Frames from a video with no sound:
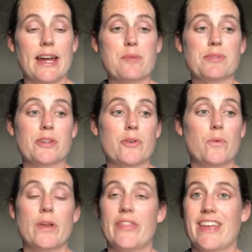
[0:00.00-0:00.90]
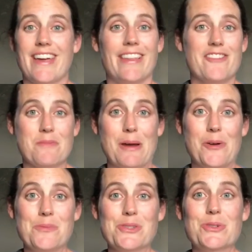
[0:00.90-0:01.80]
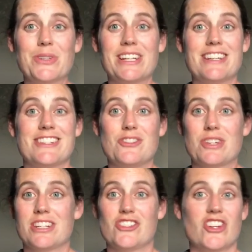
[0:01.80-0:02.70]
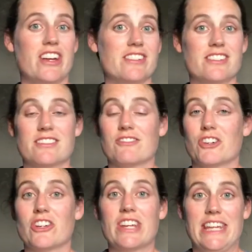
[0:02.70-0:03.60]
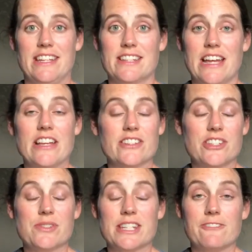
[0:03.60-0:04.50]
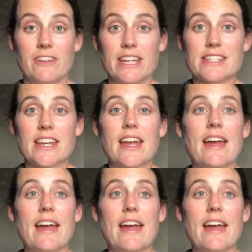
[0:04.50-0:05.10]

So one thing I love about homeschooling is you can adjust for your kids as you see fit.